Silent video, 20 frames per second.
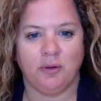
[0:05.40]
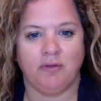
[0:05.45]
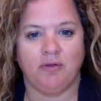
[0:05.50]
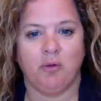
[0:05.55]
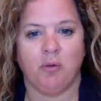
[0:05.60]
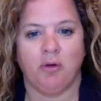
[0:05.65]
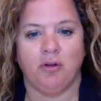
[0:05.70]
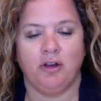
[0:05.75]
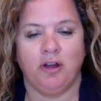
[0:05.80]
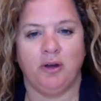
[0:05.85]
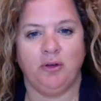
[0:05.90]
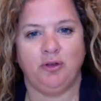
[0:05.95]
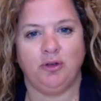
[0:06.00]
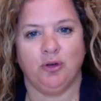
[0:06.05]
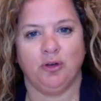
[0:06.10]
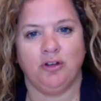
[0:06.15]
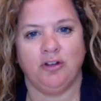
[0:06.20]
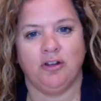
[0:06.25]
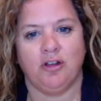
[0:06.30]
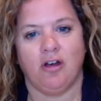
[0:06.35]
everyone who
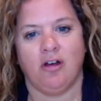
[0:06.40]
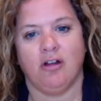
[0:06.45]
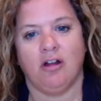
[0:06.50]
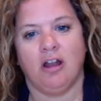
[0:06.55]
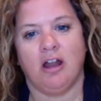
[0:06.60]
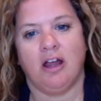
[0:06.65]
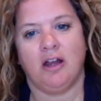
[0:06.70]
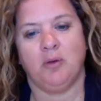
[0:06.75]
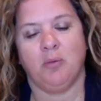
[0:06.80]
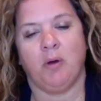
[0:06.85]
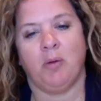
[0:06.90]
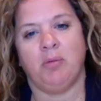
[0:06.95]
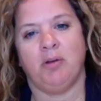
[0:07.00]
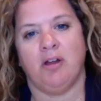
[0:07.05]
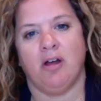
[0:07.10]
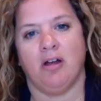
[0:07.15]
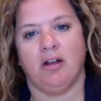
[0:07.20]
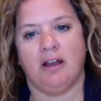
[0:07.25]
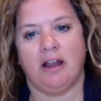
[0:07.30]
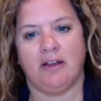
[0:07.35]
joined our client
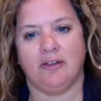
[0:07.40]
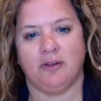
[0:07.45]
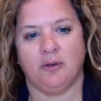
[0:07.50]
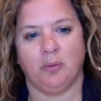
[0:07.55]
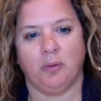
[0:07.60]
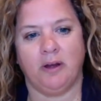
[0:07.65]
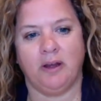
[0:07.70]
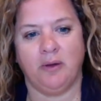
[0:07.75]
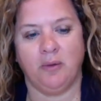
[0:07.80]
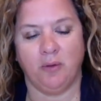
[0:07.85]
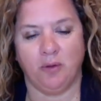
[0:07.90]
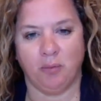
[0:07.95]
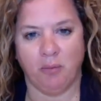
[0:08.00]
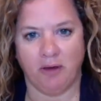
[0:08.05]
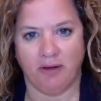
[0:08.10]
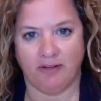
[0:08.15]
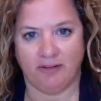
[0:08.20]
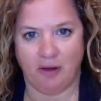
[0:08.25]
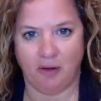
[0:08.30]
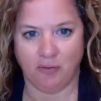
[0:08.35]
webinar last week with
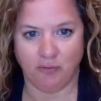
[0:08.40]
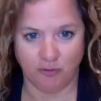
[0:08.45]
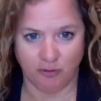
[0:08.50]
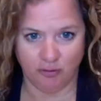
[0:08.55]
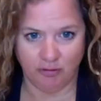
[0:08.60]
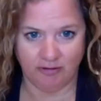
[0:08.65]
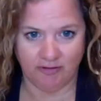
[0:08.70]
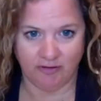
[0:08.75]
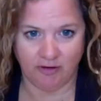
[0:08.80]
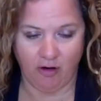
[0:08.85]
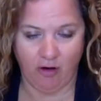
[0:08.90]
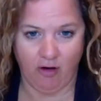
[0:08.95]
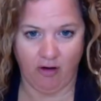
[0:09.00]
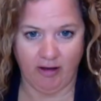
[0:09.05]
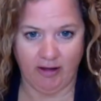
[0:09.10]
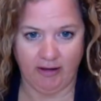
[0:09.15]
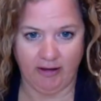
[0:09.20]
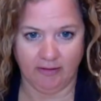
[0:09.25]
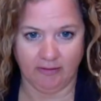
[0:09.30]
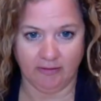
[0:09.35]
myself and Chris
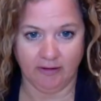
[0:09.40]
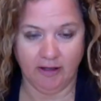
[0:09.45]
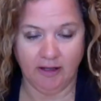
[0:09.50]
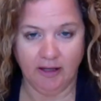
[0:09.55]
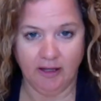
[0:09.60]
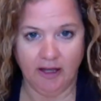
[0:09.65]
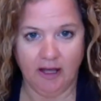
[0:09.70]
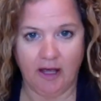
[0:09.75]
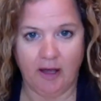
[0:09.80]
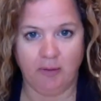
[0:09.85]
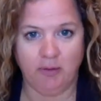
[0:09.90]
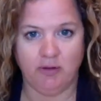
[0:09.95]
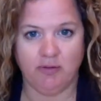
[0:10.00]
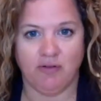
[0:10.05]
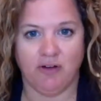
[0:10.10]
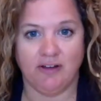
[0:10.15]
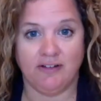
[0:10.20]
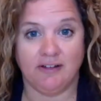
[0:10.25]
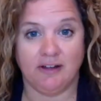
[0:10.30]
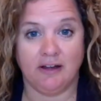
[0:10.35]
Carhill. I hope you
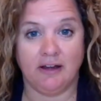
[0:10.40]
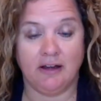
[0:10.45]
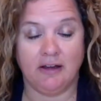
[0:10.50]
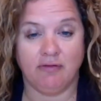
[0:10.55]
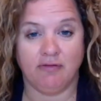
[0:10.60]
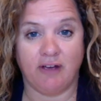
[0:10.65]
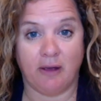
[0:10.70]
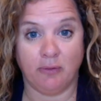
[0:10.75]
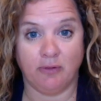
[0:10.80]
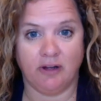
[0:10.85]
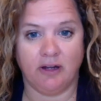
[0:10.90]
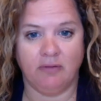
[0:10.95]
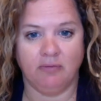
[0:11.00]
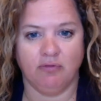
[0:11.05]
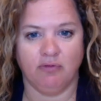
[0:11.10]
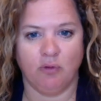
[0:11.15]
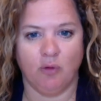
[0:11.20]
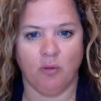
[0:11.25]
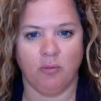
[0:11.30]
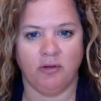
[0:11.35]
found it
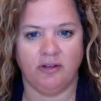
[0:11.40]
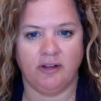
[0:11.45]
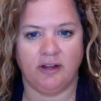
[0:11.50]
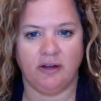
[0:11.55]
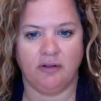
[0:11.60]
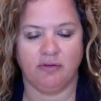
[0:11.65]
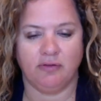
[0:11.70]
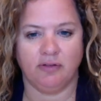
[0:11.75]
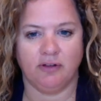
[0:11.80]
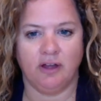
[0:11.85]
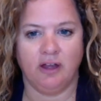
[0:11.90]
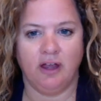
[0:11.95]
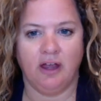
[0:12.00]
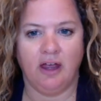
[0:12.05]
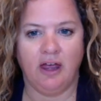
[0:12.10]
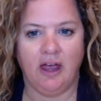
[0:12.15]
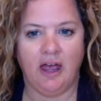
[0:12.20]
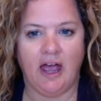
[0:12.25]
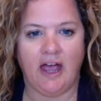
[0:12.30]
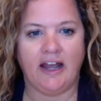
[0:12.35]
informative,
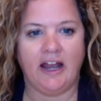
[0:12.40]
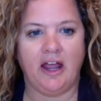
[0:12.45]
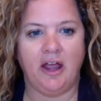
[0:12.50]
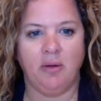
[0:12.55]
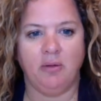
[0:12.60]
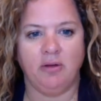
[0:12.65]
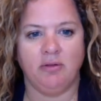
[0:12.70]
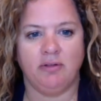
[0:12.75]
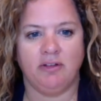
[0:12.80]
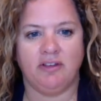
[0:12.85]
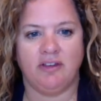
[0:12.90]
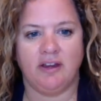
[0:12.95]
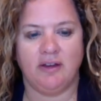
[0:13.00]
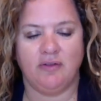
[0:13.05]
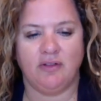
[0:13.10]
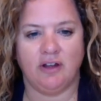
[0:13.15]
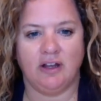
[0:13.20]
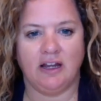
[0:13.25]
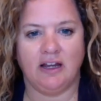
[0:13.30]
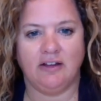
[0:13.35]
and I hope you received
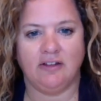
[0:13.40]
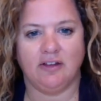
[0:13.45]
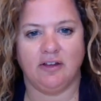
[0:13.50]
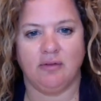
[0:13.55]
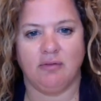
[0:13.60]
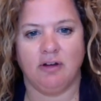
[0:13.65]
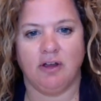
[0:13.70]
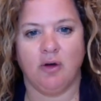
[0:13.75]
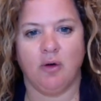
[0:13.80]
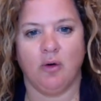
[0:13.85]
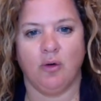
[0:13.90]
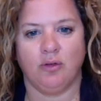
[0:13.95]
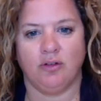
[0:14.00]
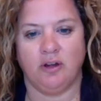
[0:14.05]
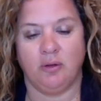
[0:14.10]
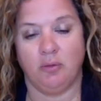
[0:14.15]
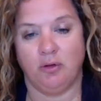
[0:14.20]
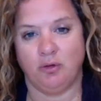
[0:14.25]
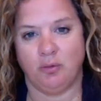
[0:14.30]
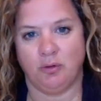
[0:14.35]
the link to the
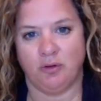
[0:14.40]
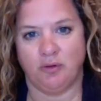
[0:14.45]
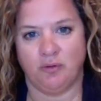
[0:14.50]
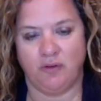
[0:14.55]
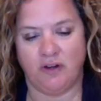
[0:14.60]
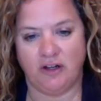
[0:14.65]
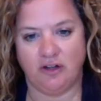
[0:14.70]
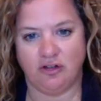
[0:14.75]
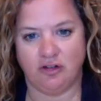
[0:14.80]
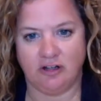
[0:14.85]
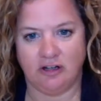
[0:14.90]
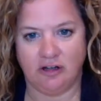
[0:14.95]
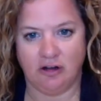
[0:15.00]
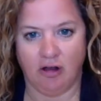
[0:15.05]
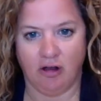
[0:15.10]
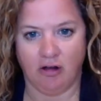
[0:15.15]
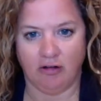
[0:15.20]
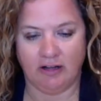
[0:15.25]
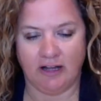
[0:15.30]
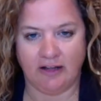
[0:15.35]
recording which was featured in
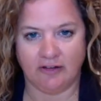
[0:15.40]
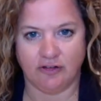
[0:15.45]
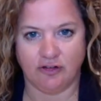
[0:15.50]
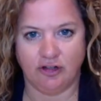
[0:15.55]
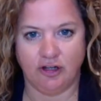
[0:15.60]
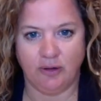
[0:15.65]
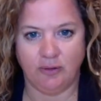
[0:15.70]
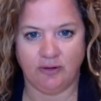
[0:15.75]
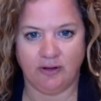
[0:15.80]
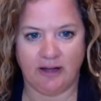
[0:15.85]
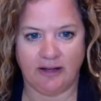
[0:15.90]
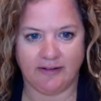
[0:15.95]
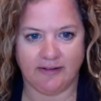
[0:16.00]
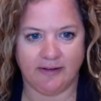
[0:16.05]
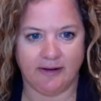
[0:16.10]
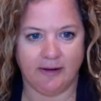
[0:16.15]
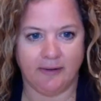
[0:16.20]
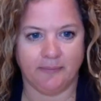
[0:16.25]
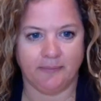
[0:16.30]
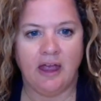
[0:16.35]
our last
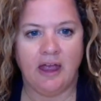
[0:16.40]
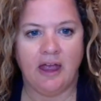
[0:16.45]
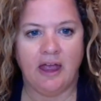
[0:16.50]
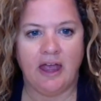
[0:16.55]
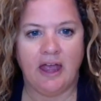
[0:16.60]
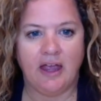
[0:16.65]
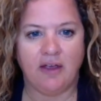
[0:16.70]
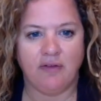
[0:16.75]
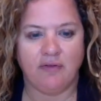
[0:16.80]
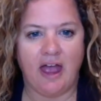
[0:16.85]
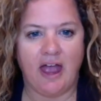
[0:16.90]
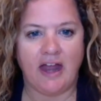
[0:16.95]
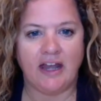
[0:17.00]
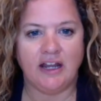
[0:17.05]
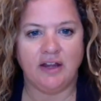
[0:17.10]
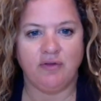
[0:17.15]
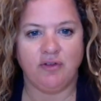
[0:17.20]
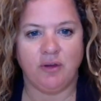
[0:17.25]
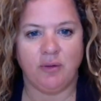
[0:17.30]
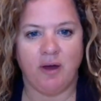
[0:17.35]
newsletter. If
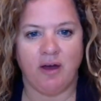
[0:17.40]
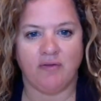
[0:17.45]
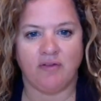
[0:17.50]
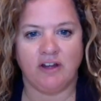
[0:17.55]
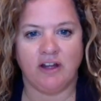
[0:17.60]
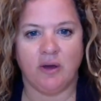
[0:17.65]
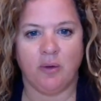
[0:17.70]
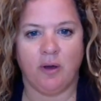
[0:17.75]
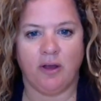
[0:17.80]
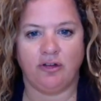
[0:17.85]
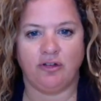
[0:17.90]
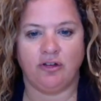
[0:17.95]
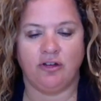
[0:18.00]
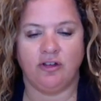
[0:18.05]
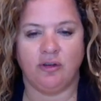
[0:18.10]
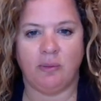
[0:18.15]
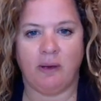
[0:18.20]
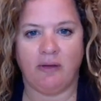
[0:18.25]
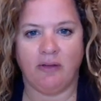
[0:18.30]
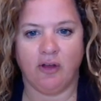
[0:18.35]
any of you have any
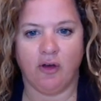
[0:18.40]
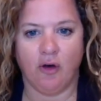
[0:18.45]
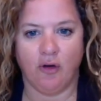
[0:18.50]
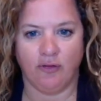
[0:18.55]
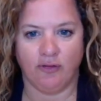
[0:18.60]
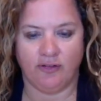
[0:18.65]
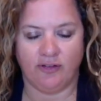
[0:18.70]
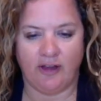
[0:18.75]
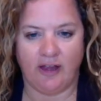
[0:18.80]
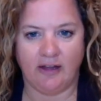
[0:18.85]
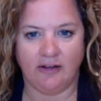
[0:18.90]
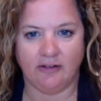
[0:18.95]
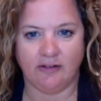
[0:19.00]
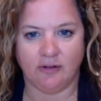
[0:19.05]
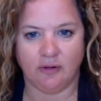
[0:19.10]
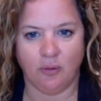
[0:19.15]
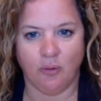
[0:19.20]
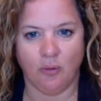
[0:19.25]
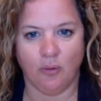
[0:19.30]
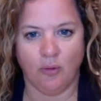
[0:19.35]
questions about the content
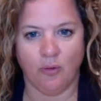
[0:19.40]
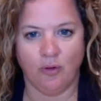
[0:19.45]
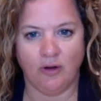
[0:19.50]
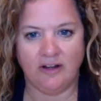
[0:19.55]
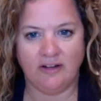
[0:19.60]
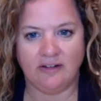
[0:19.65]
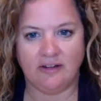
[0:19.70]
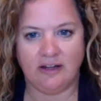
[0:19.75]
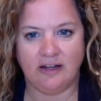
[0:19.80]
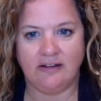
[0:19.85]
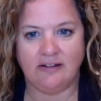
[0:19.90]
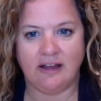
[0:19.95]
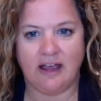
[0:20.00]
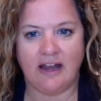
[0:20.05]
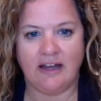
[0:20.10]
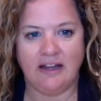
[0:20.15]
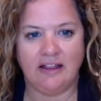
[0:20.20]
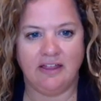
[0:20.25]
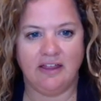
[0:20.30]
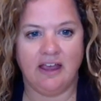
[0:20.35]
or indeed
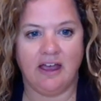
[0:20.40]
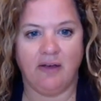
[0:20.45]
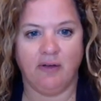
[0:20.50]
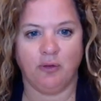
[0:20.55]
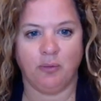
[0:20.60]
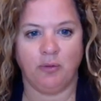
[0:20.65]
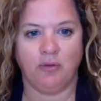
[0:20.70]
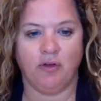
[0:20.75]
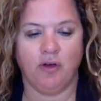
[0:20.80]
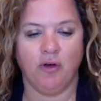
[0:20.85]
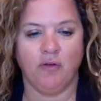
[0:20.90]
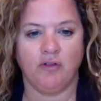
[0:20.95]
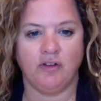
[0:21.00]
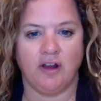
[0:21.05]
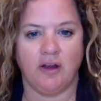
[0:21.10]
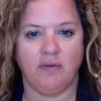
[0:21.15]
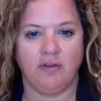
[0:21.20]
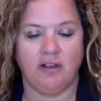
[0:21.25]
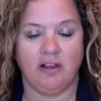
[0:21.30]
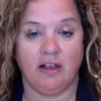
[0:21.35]
anything else we've covered
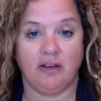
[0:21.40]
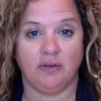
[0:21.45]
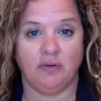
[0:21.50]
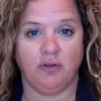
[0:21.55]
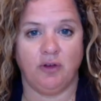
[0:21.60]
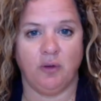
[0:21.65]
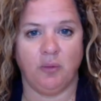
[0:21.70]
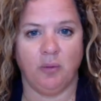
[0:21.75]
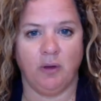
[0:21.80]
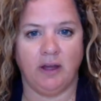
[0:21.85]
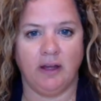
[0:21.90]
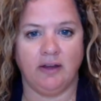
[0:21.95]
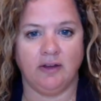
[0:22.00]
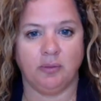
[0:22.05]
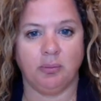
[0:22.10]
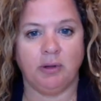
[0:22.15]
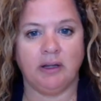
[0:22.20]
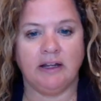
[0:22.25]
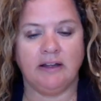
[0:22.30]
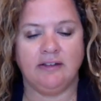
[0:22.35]
over the last few weeks,
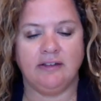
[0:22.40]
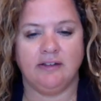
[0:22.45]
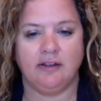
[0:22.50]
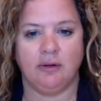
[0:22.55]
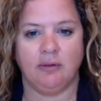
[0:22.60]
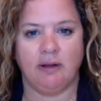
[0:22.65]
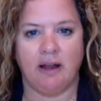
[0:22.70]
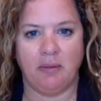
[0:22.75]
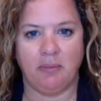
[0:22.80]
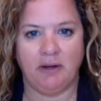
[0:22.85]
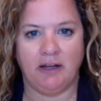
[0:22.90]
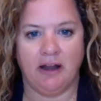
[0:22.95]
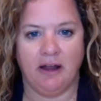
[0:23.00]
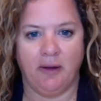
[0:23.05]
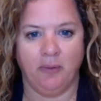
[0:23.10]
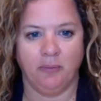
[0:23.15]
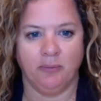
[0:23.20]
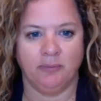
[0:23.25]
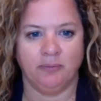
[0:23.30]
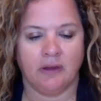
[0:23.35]
please do let me
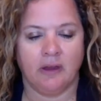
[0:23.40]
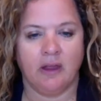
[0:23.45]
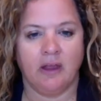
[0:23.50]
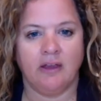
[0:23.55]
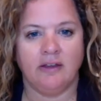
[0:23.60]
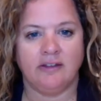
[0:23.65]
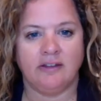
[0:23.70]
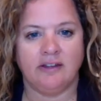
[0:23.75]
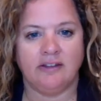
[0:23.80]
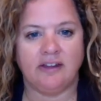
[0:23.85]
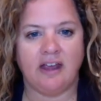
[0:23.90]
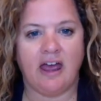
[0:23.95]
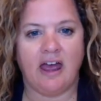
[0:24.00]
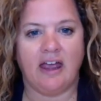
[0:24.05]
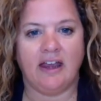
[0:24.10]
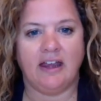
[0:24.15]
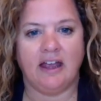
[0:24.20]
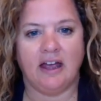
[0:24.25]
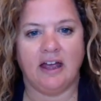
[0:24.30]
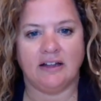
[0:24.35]
know.
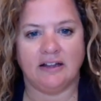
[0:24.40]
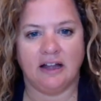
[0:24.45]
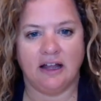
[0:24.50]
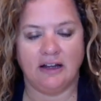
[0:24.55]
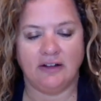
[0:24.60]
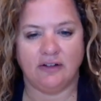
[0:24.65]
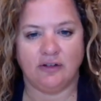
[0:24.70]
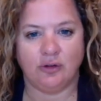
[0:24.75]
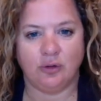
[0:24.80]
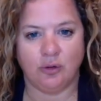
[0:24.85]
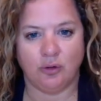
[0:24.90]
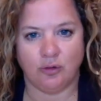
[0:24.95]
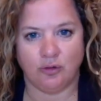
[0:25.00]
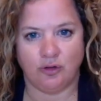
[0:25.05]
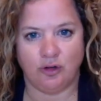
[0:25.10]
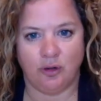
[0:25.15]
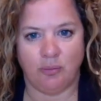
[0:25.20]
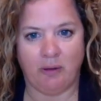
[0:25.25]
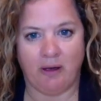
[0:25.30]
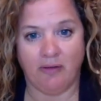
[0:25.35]
Today I'd like to talk
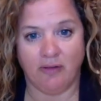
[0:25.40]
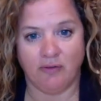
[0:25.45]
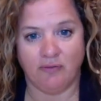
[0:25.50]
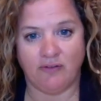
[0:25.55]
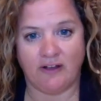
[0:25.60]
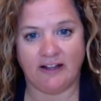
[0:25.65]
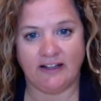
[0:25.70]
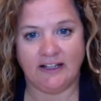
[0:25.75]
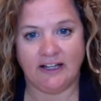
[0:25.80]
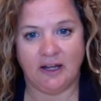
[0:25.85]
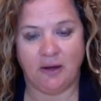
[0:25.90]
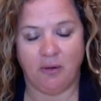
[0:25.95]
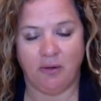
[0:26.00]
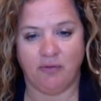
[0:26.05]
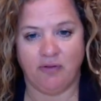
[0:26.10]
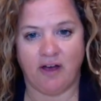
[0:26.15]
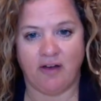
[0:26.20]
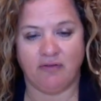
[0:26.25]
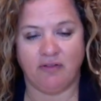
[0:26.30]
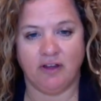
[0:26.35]
to you about the value
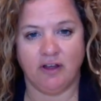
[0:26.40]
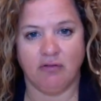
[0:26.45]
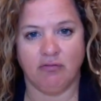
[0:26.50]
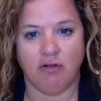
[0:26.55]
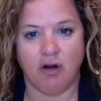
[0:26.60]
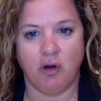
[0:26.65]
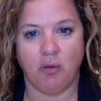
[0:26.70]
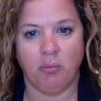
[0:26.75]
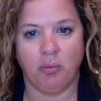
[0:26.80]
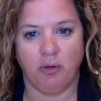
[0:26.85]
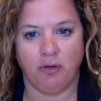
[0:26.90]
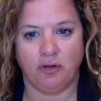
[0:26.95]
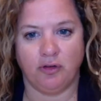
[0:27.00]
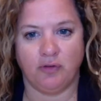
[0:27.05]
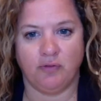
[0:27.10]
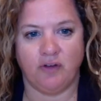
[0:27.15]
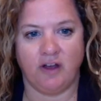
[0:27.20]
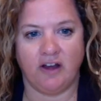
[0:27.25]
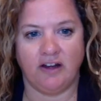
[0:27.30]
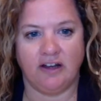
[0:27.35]
of having a robust
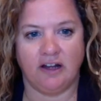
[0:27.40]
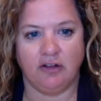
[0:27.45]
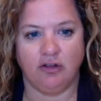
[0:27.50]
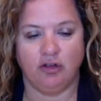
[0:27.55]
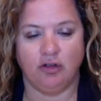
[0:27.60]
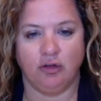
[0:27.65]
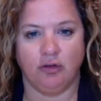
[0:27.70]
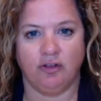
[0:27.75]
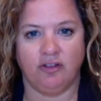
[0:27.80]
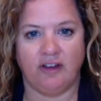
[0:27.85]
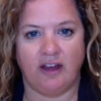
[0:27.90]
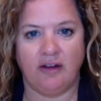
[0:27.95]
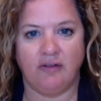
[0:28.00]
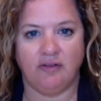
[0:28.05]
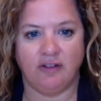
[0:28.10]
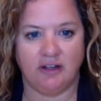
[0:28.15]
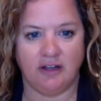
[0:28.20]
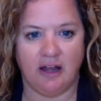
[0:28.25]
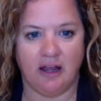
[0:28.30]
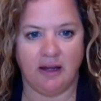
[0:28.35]
financial
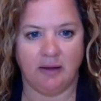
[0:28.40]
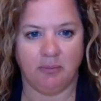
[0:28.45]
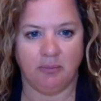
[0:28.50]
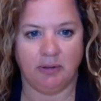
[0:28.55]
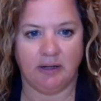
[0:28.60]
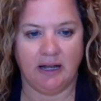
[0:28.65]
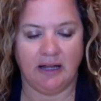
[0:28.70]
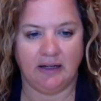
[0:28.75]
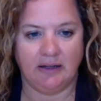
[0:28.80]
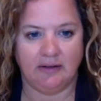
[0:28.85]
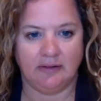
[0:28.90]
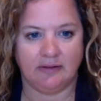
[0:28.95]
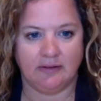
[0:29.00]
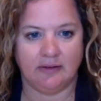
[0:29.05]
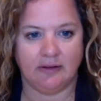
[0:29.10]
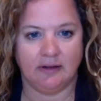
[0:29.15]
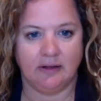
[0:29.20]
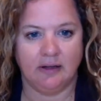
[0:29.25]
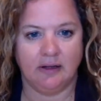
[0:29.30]
safety net in place.